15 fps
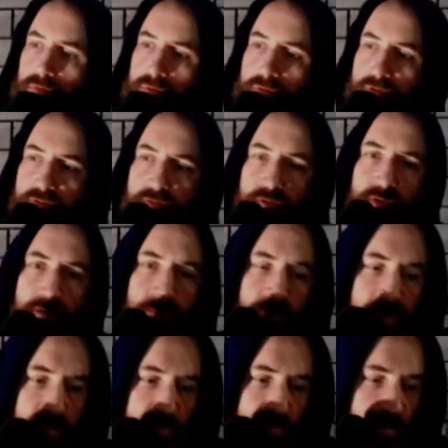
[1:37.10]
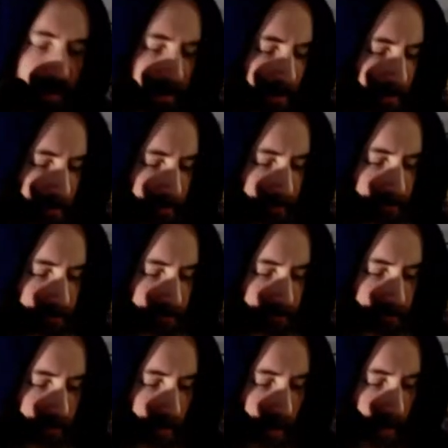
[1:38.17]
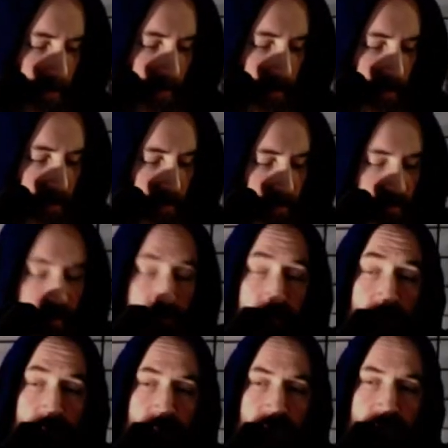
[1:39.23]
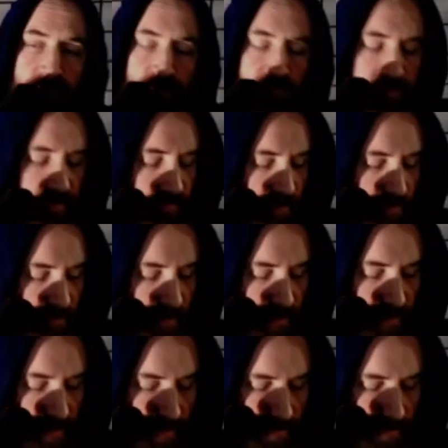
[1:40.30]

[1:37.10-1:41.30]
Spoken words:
Just do a little bit of ear training. That'd be a major 7 right there.